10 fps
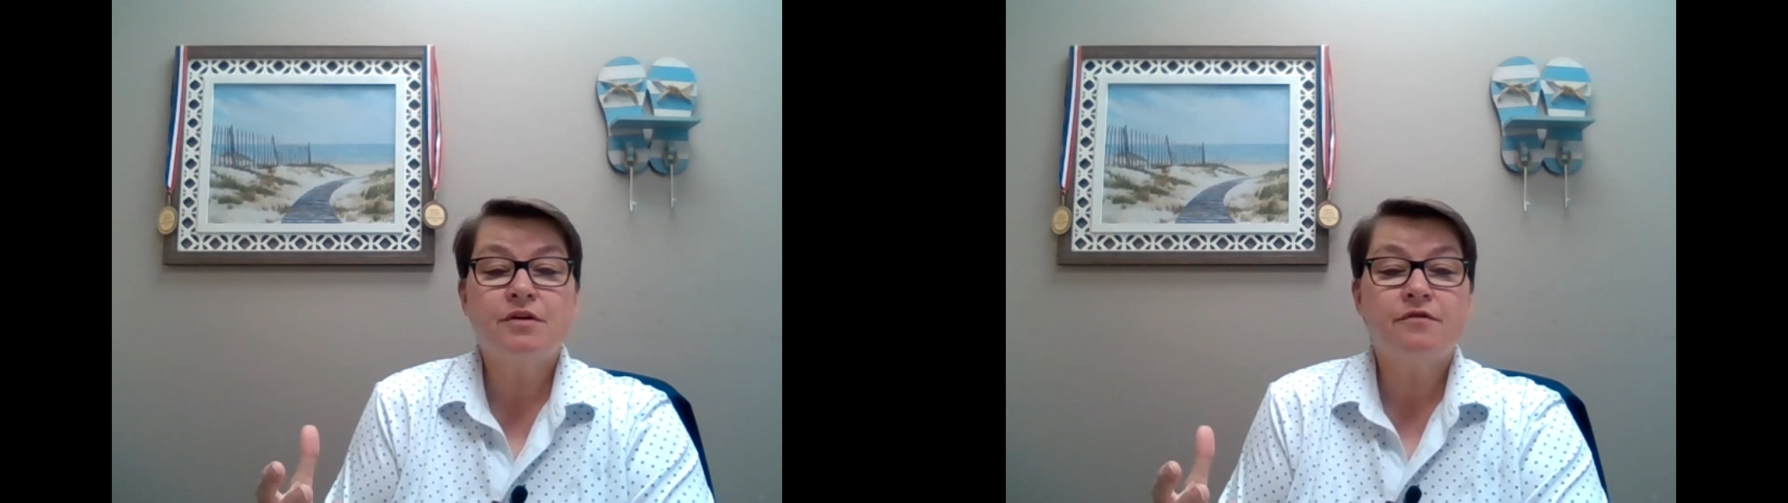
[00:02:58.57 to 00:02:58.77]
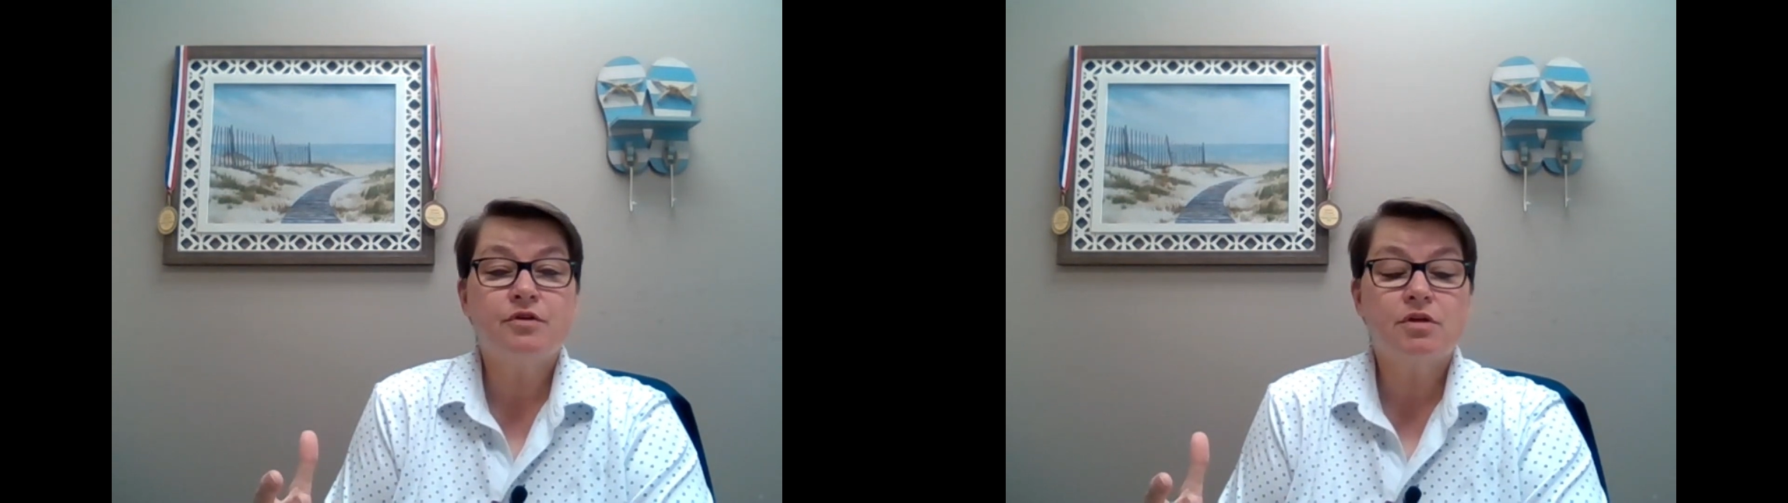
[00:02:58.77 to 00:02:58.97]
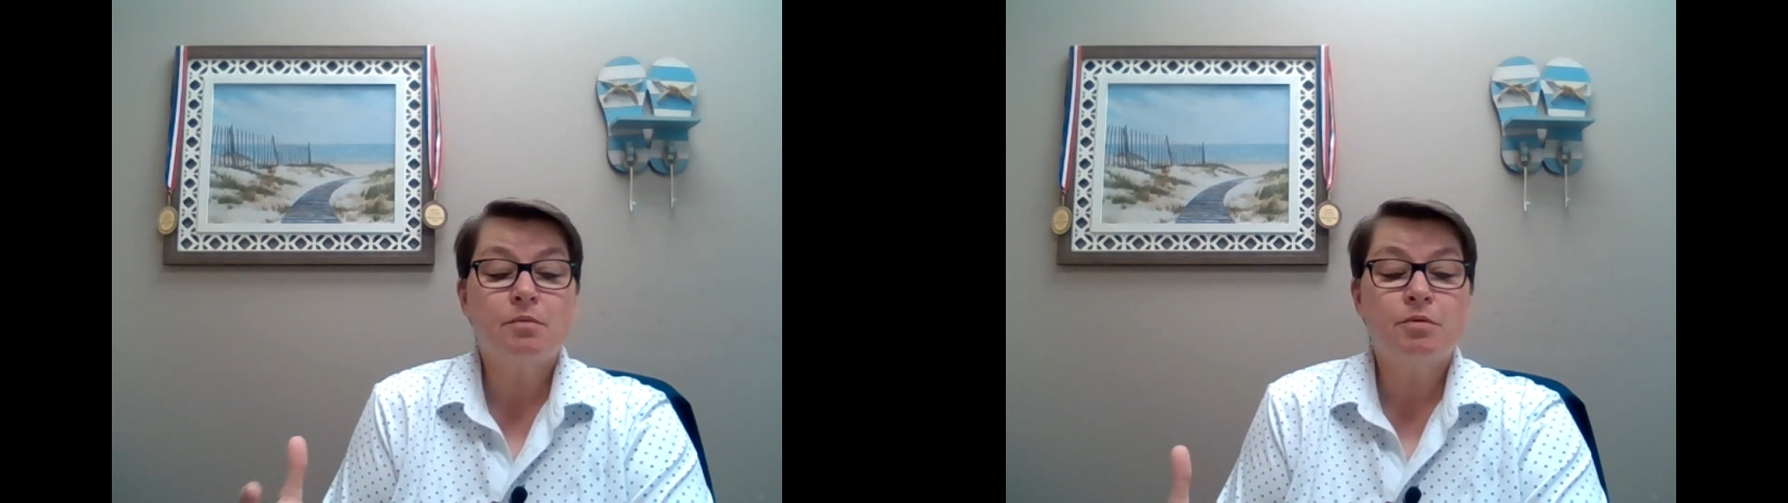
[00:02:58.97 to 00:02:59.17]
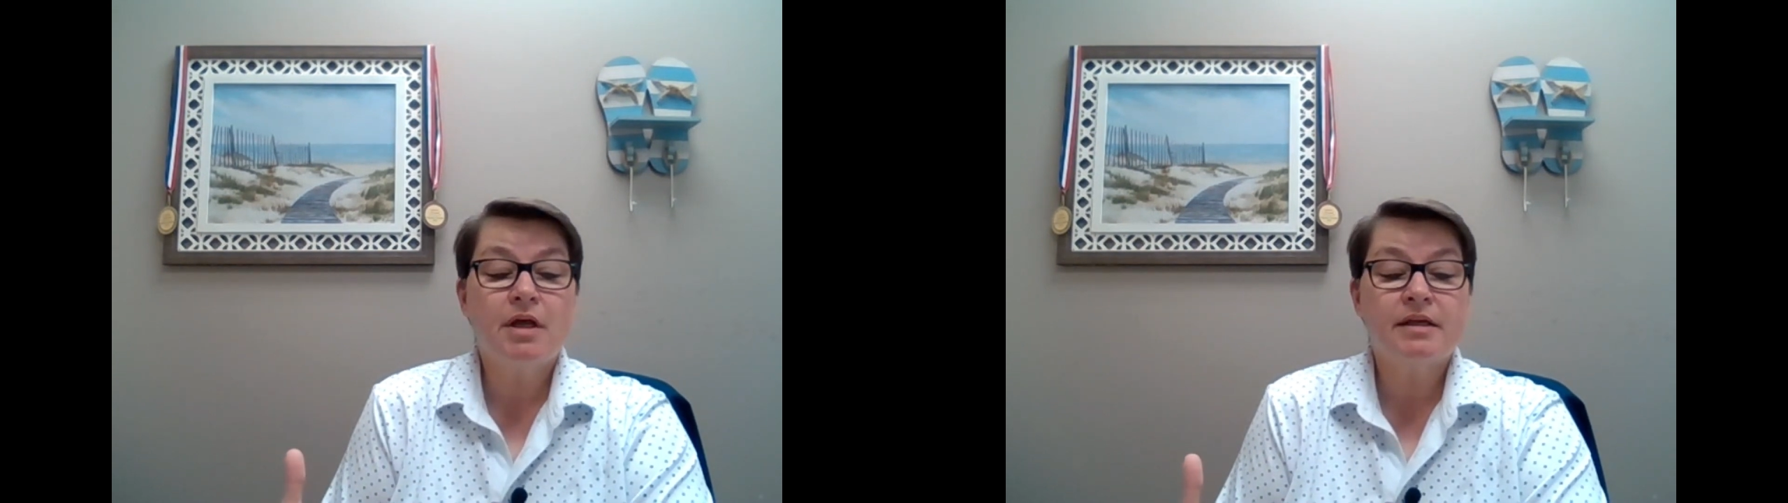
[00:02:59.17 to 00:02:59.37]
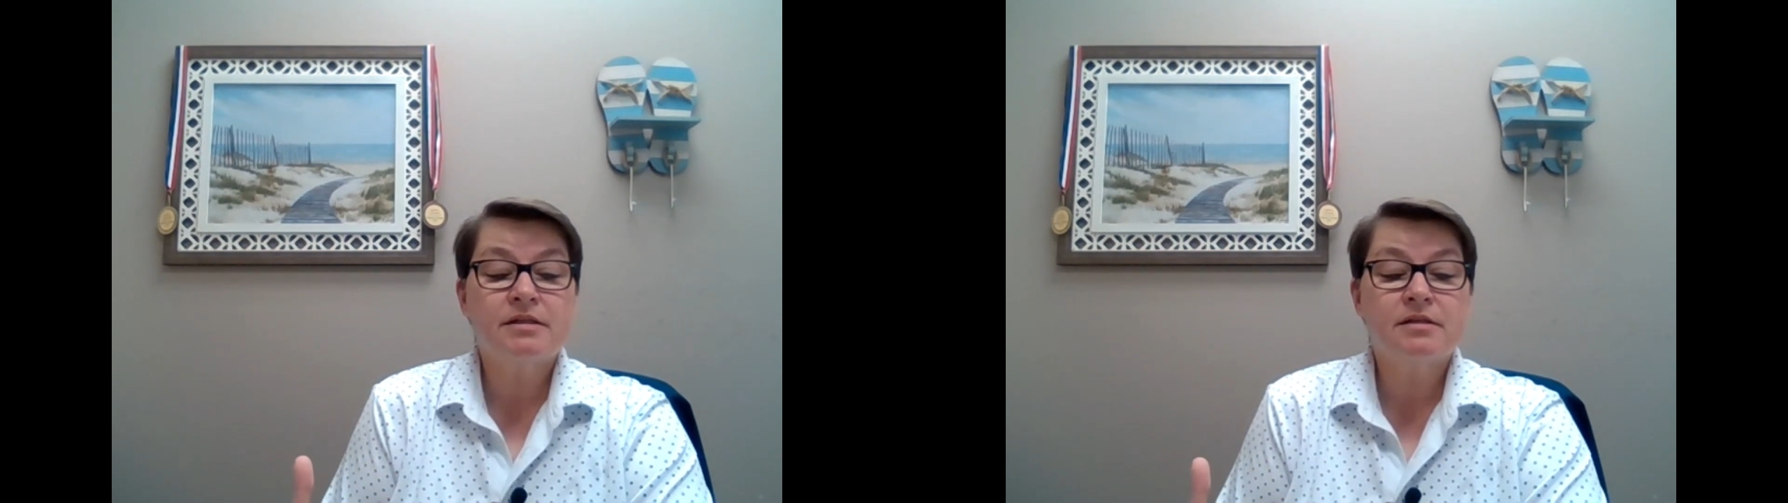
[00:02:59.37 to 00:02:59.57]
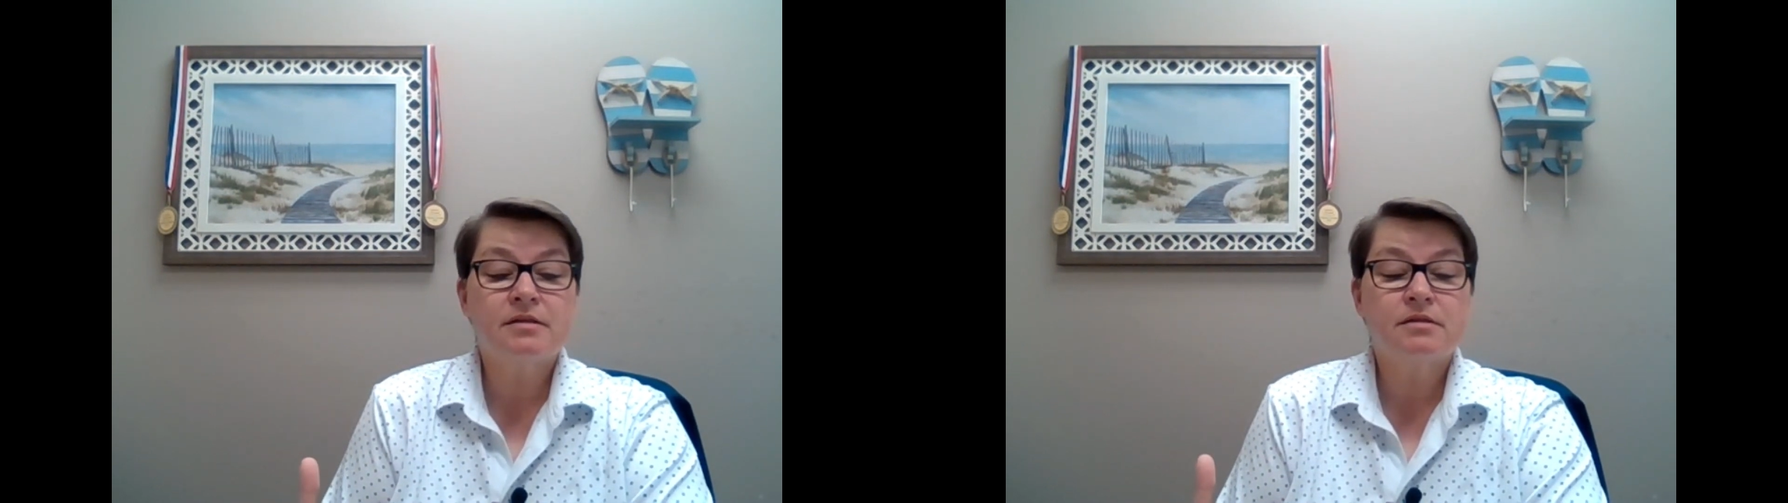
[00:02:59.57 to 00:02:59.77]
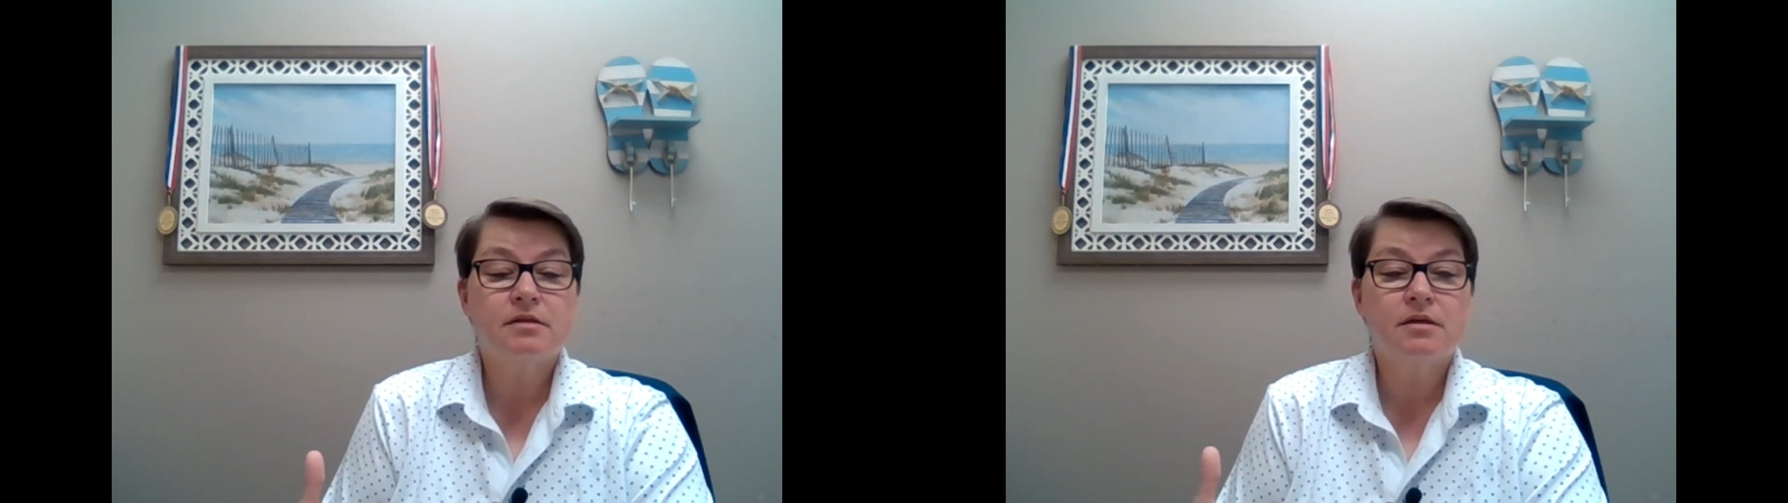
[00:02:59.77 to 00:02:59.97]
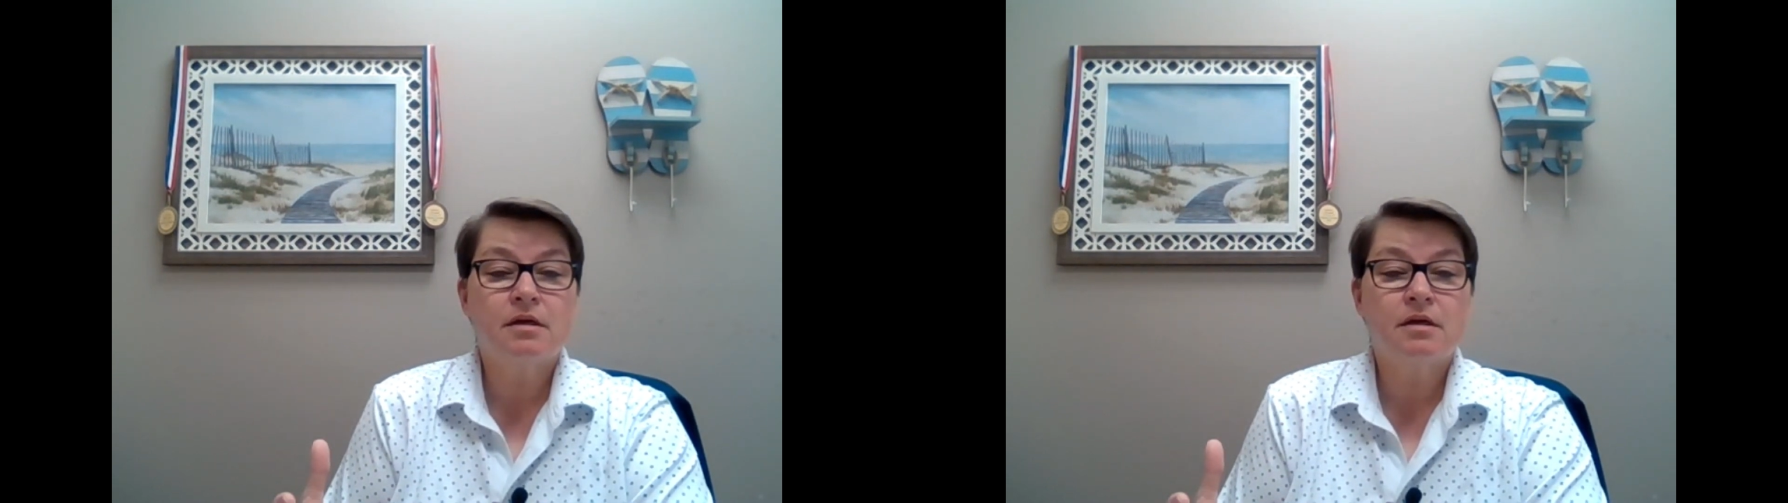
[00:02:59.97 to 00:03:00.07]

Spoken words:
efficient appliances,